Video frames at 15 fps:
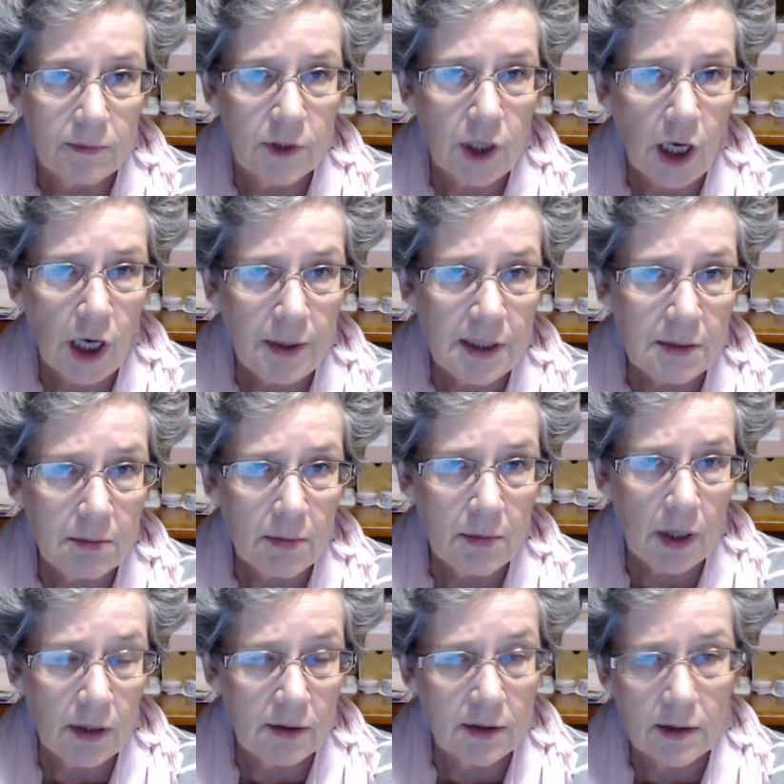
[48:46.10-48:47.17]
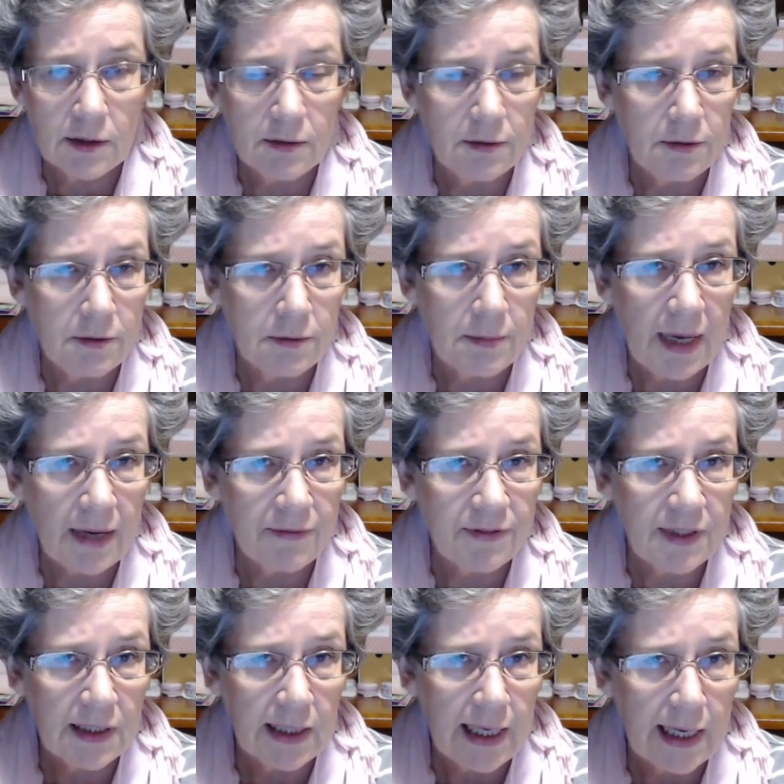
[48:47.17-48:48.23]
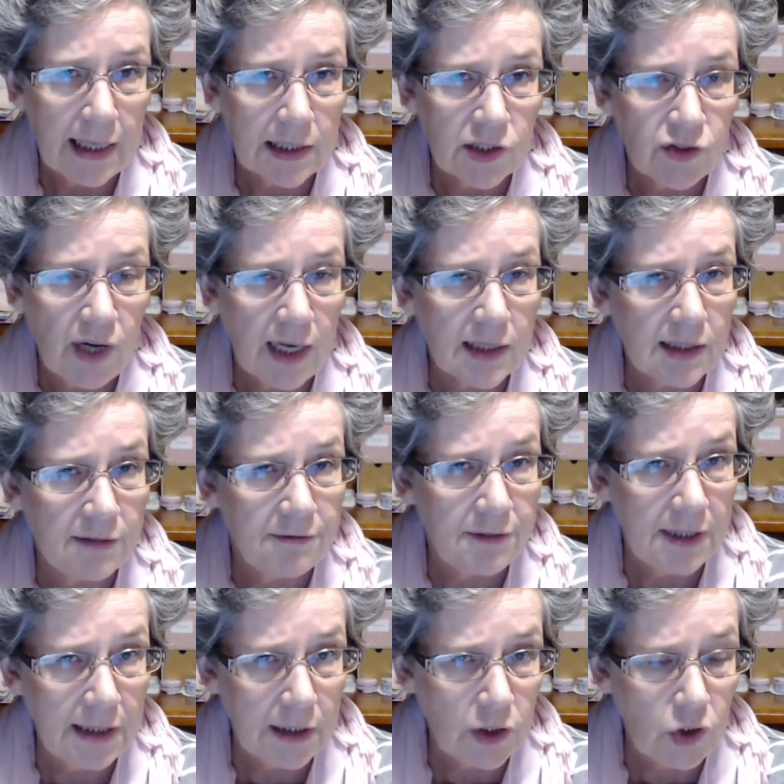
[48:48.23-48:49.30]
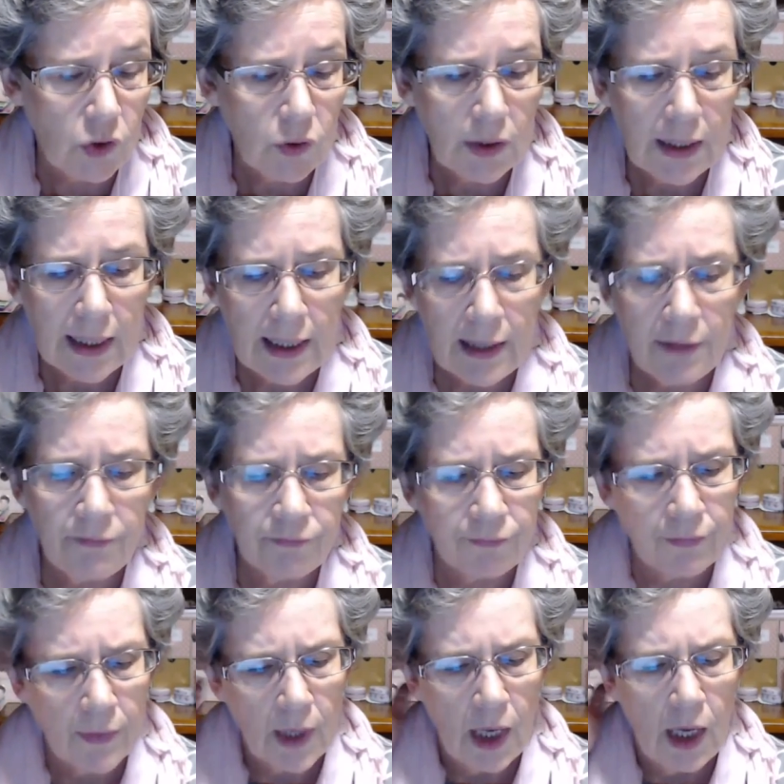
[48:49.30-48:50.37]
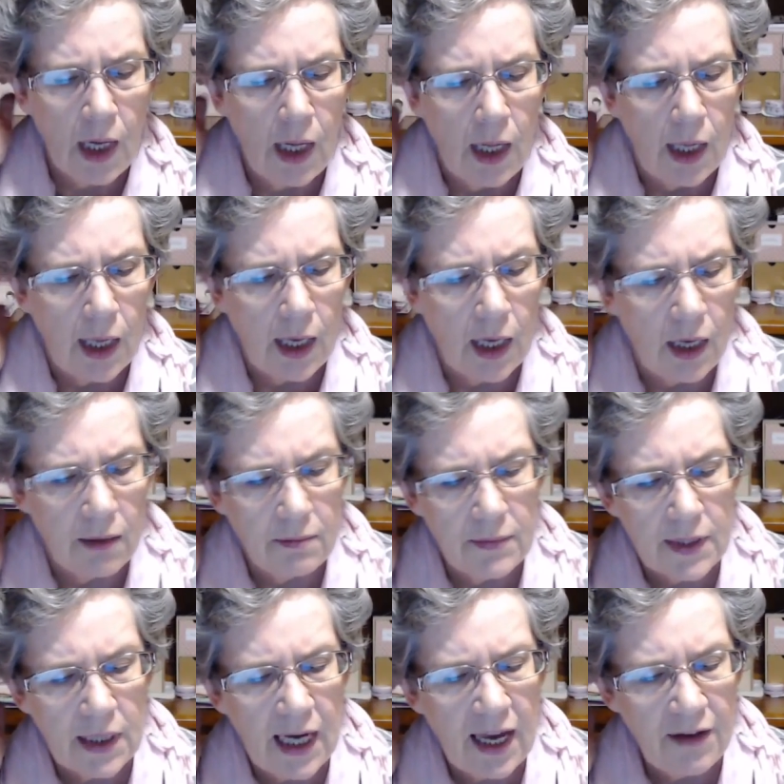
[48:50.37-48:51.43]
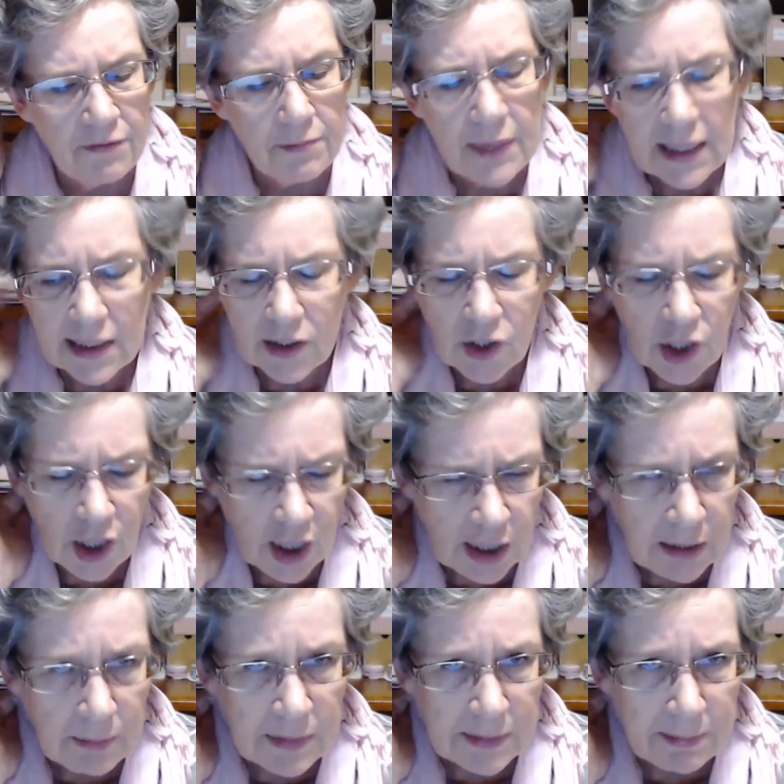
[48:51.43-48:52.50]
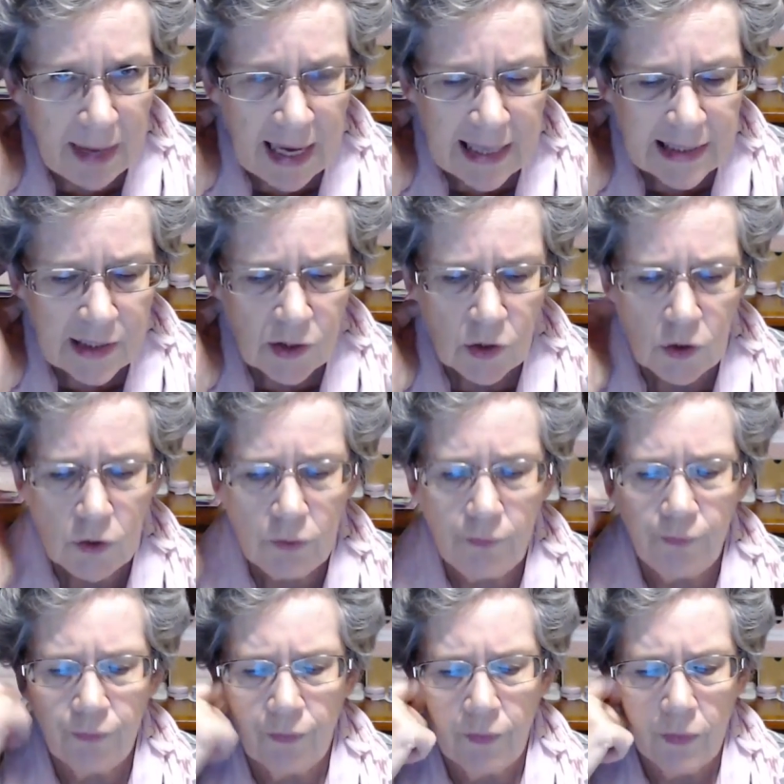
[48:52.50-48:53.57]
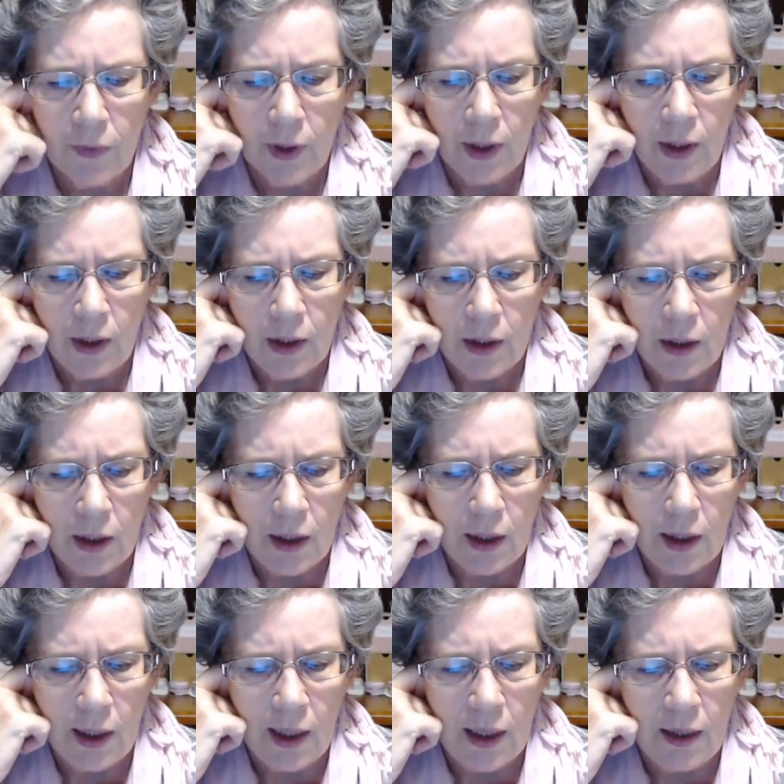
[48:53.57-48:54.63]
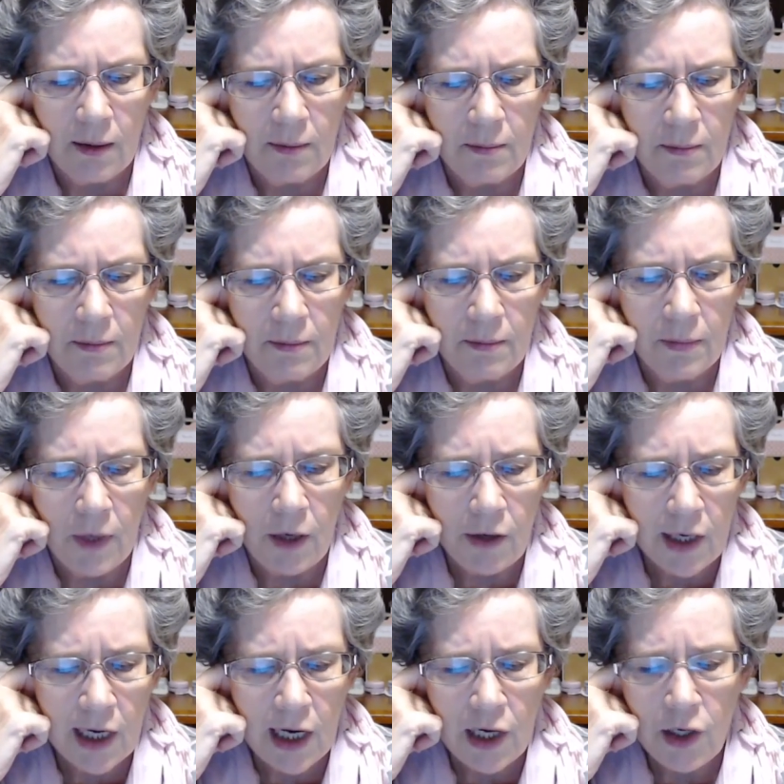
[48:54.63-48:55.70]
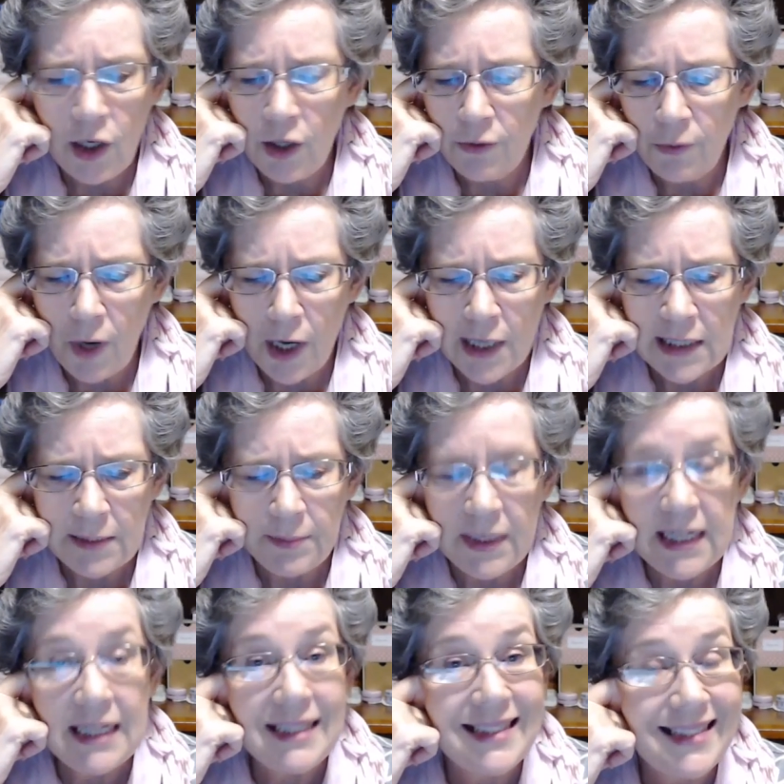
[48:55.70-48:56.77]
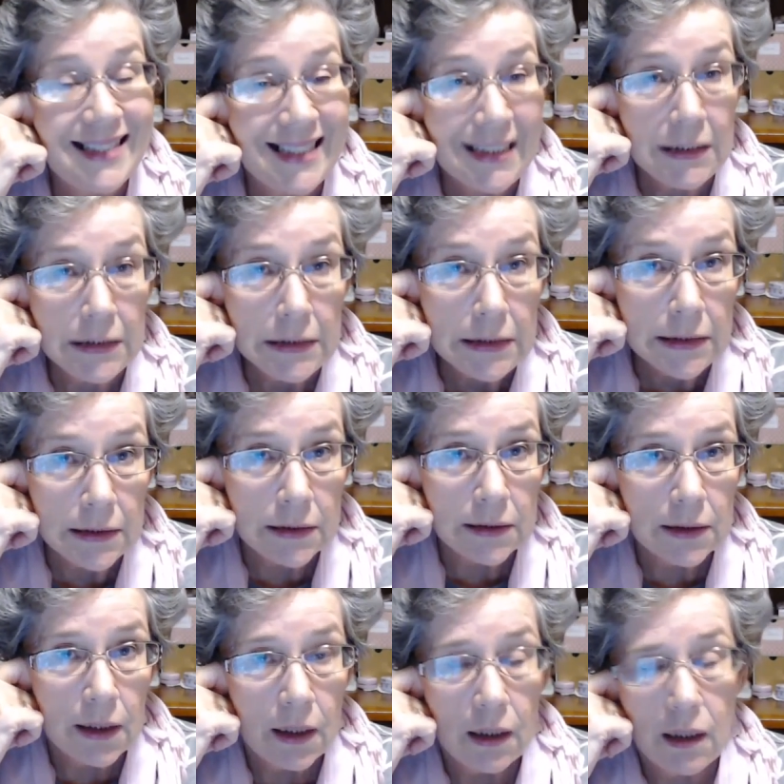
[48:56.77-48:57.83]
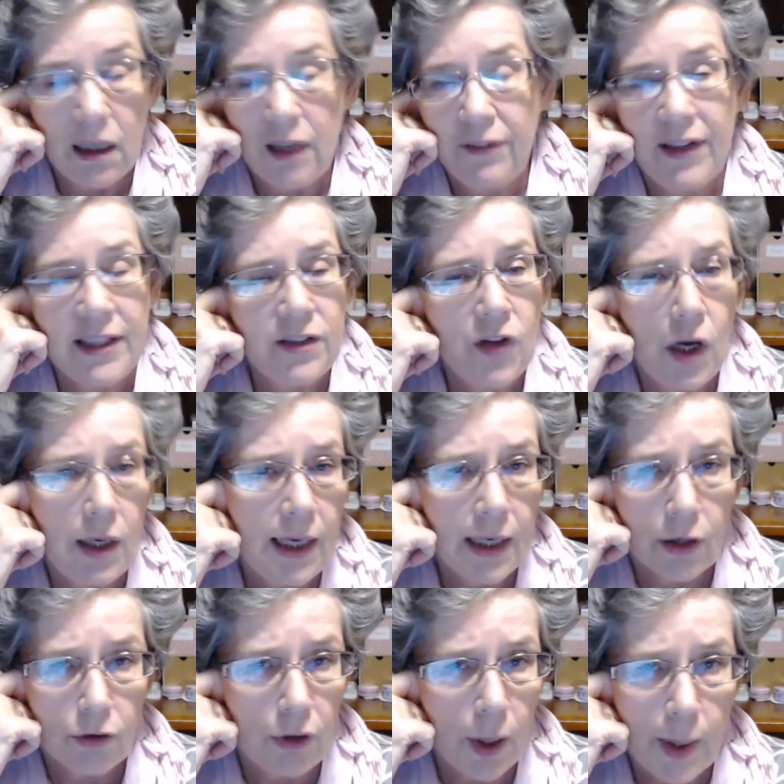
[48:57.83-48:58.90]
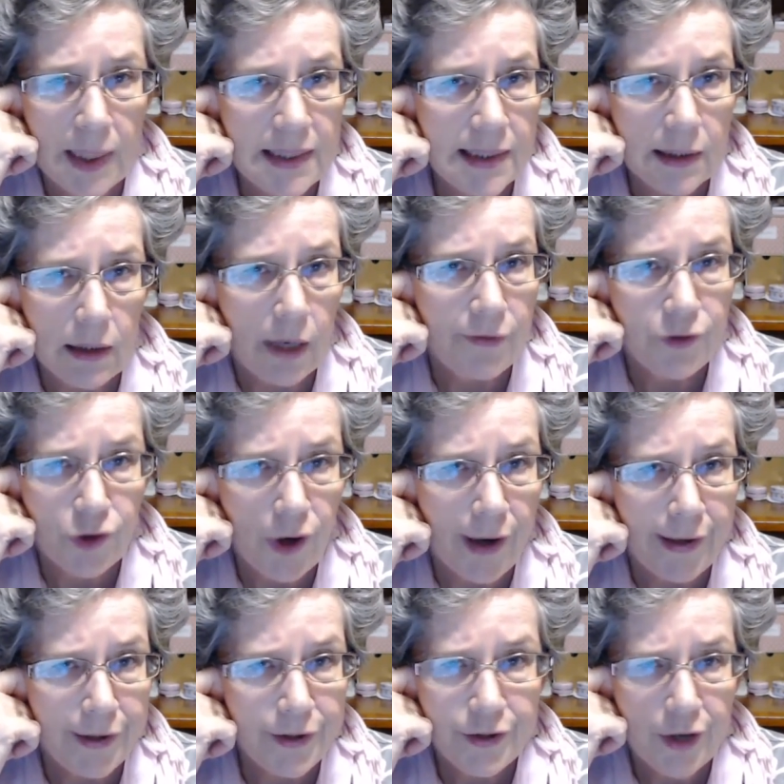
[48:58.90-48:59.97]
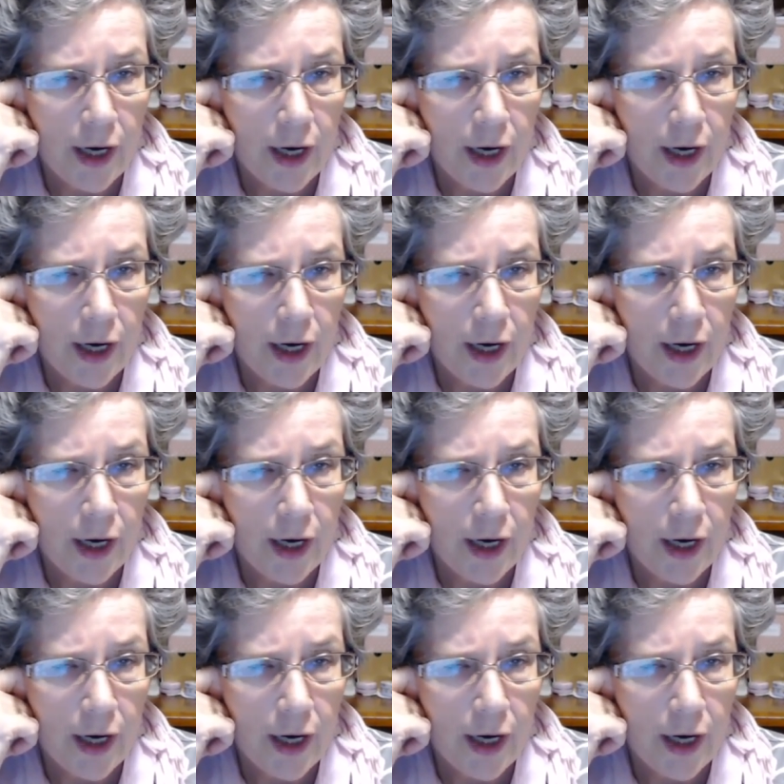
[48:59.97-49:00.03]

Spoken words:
to go into to make vanilla extract and vanilla sugar. Then I have mixed herbs, basil, oregano, rosemary, dill. I've had no luck growing dill. I've tried and